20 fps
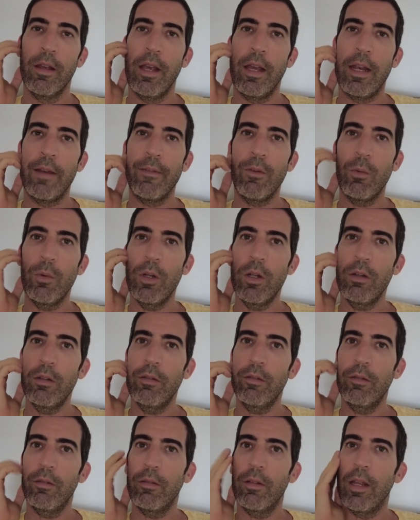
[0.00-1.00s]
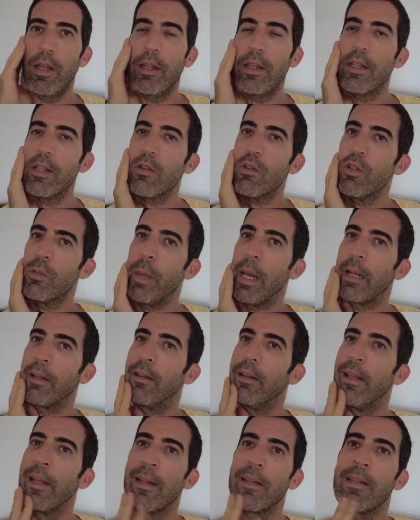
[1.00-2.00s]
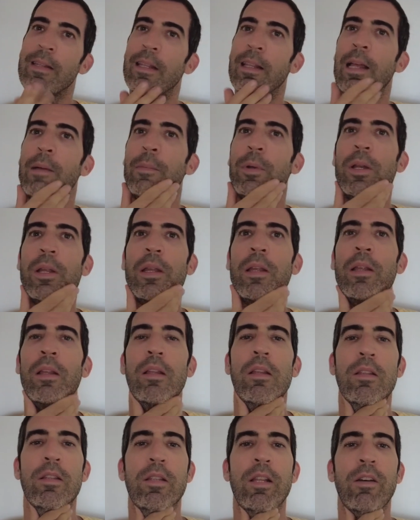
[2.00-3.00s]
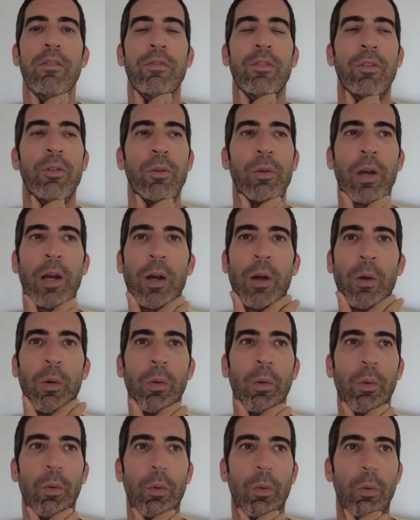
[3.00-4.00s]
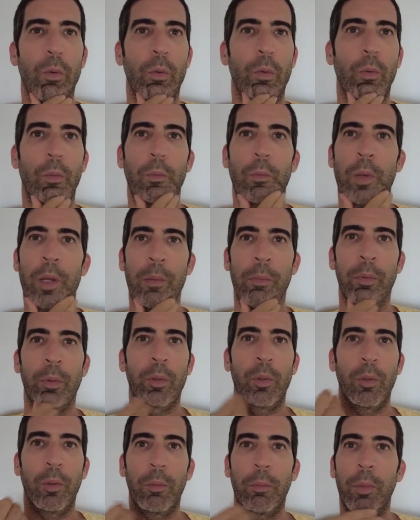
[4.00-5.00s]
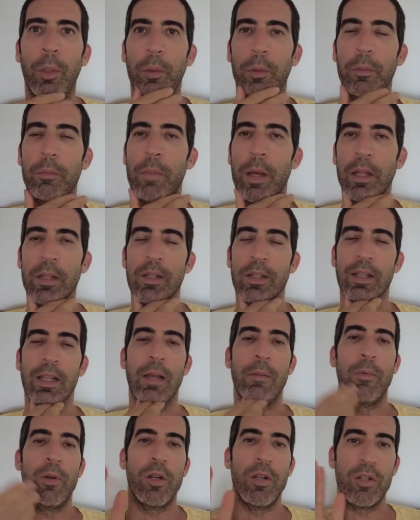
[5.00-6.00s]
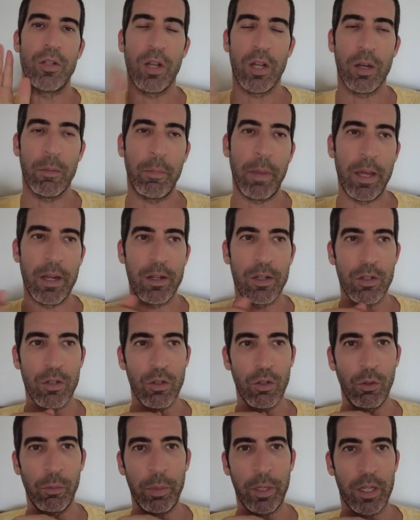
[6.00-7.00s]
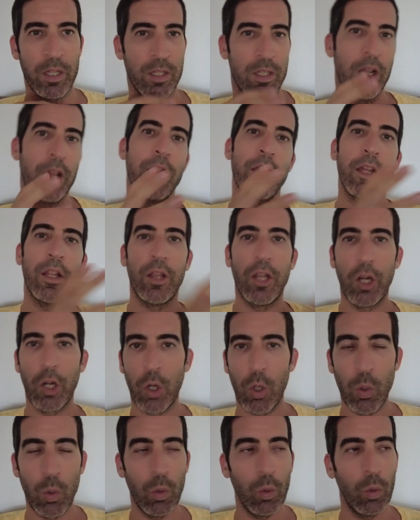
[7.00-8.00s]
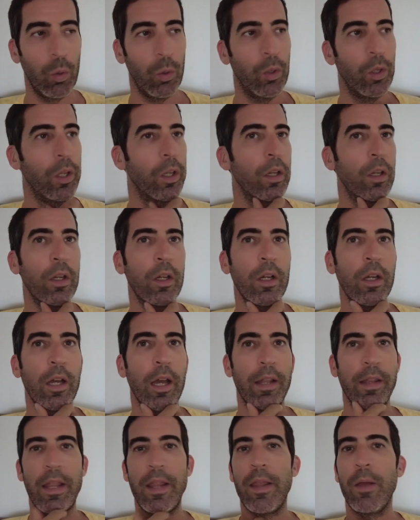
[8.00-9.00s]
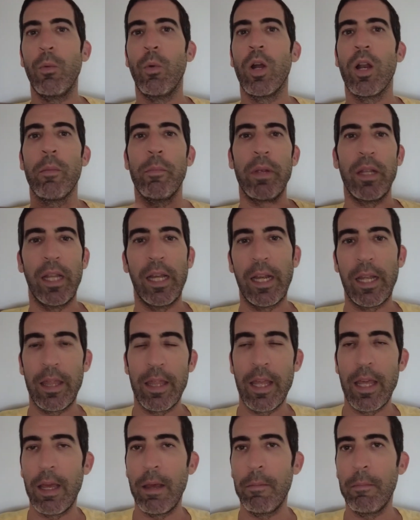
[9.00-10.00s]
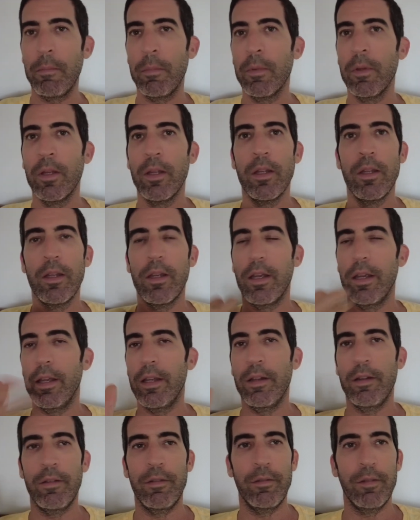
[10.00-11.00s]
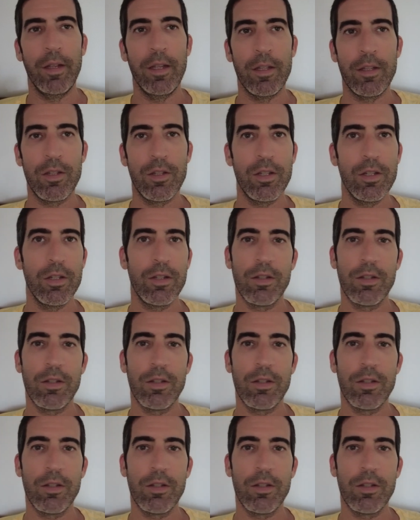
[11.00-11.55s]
and everyone, this goes back to like celebrity stuff too, how people put celebrities on a pedestal because they think they're cool, and then they want to be like them. And it's